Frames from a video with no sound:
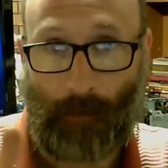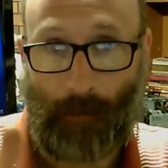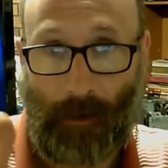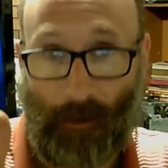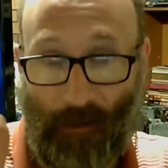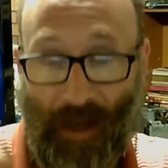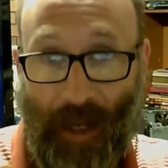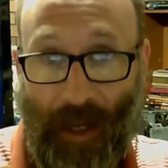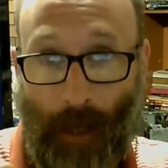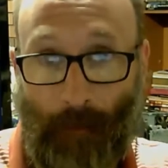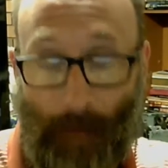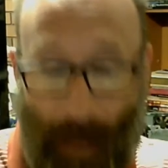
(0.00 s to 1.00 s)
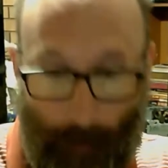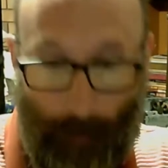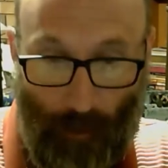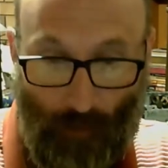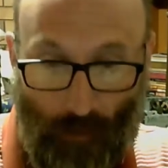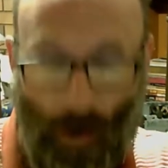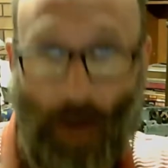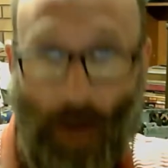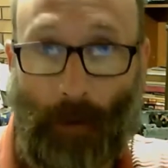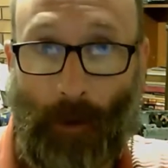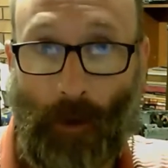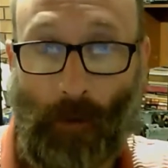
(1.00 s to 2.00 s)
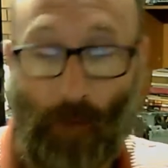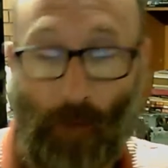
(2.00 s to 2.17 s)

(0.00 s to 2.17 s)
in the fair dinkum department right in the middle of the